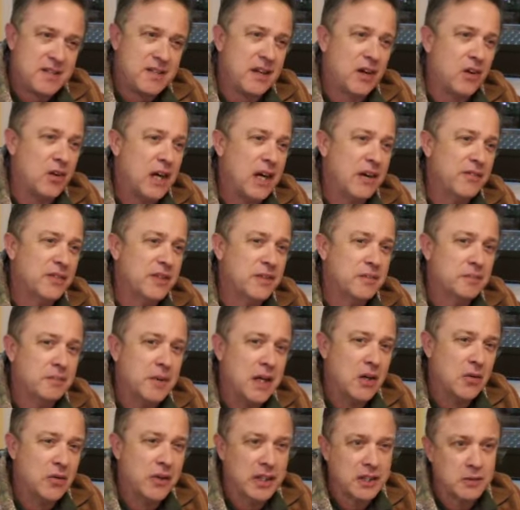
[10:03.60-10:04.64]
I'll have
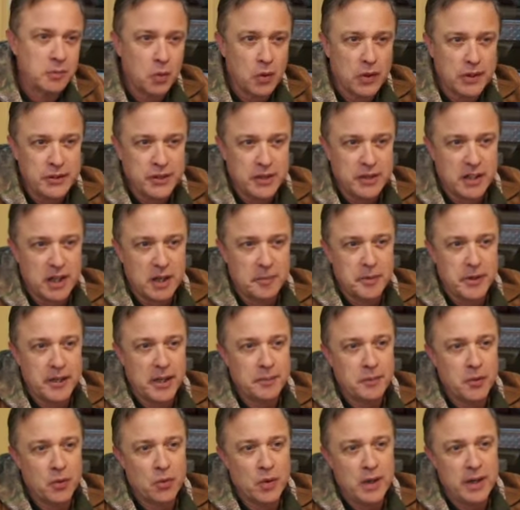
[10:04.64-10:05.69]
my own exploration company
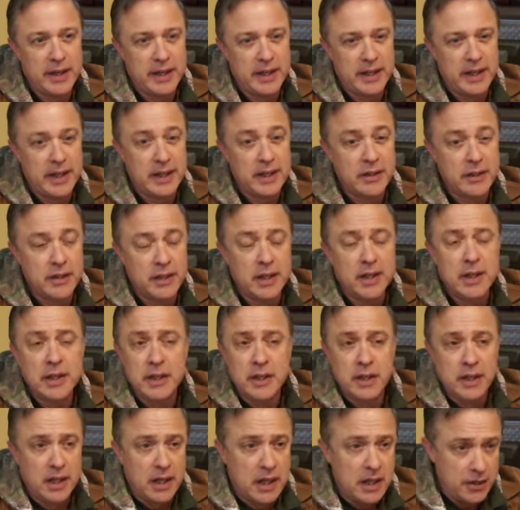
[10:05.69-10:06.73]
up and running in
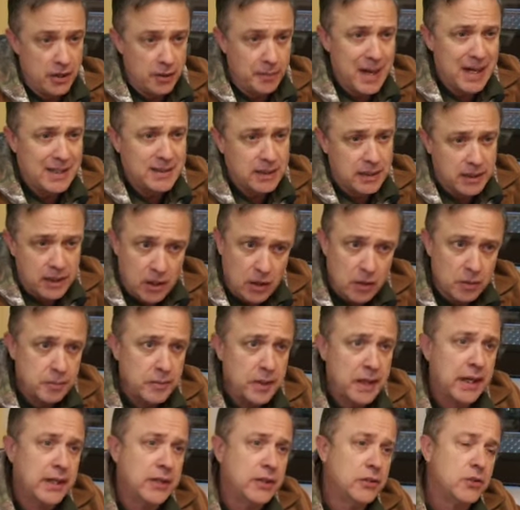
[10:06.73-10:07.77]
New Mexico,
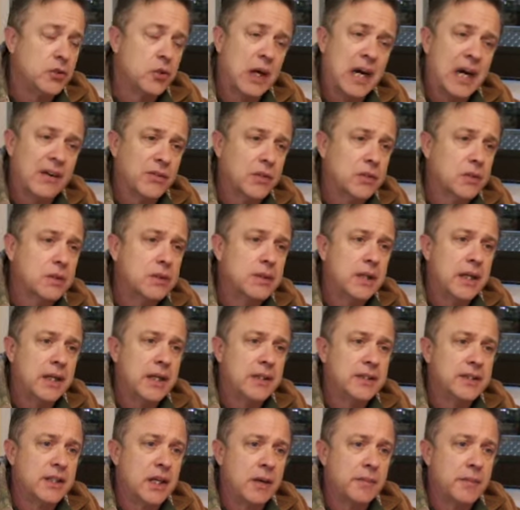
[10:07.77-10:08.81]
but I do
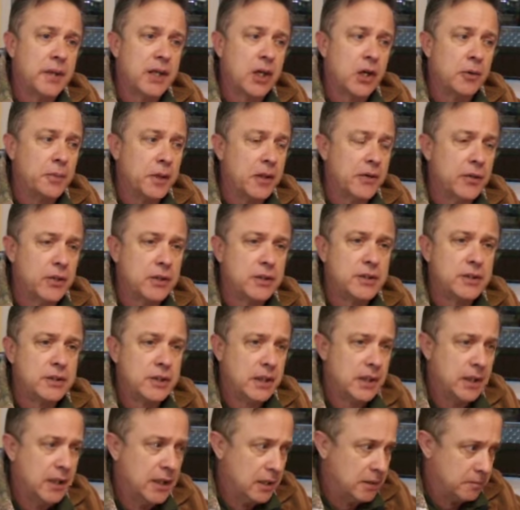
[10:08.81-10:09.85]
travel some and help others.
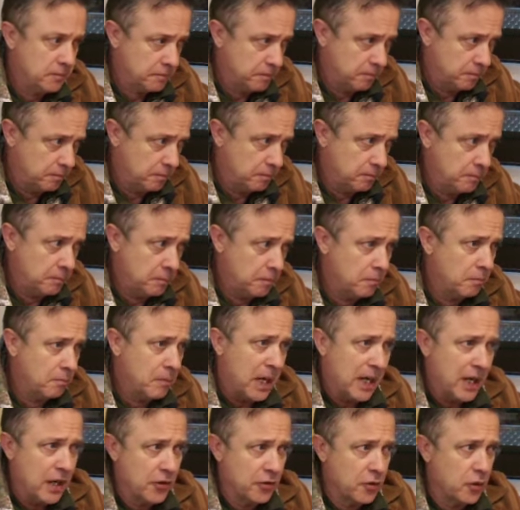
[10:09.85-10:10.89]

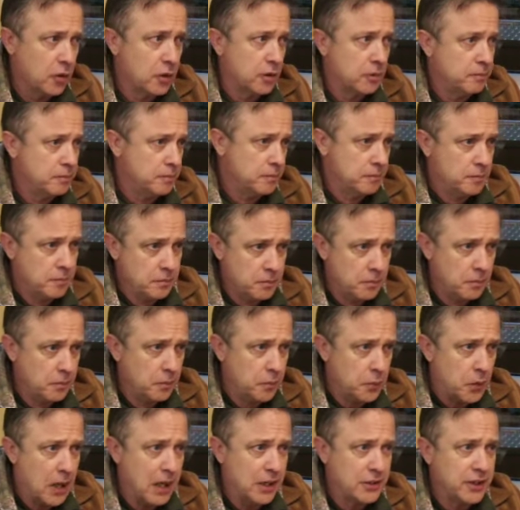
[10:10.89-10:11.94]
My other
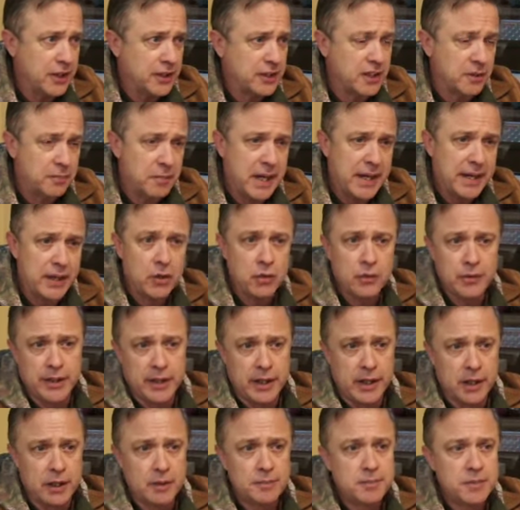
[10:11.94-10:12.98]
projects of my own
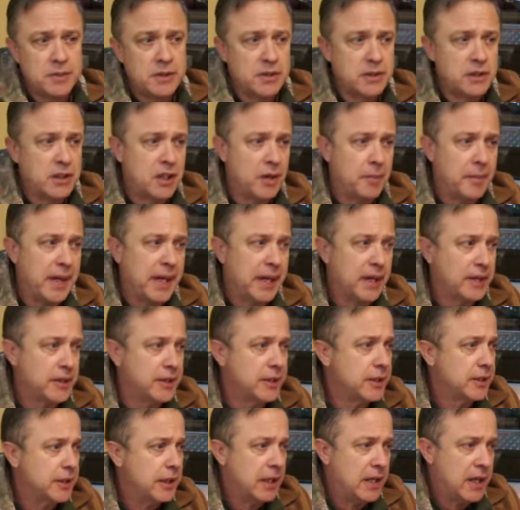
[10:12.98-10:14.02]
there command
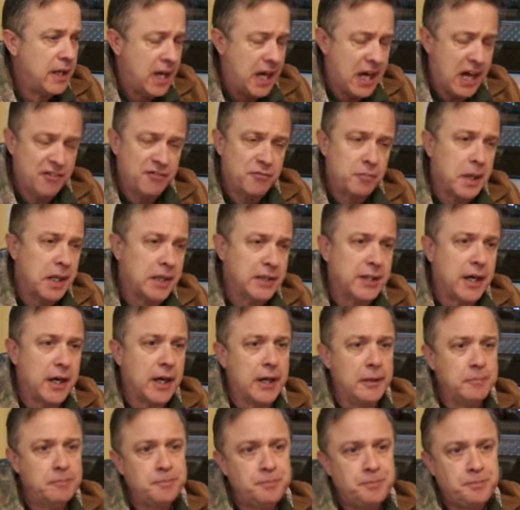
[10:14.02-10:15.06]
half my
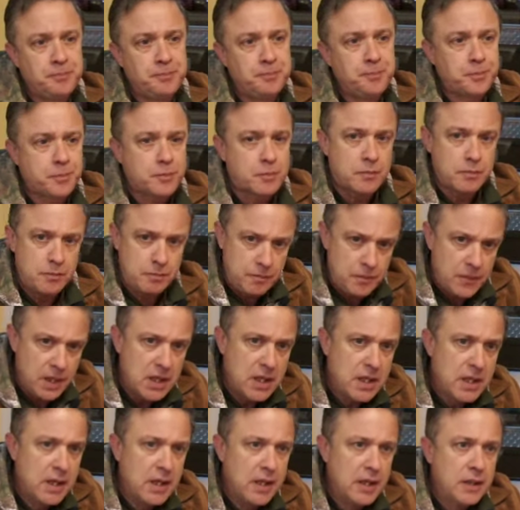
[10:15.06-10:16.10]
time.
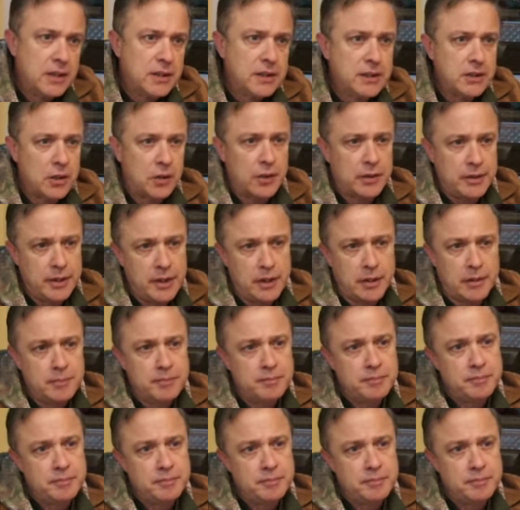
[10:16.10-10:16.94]
So you know.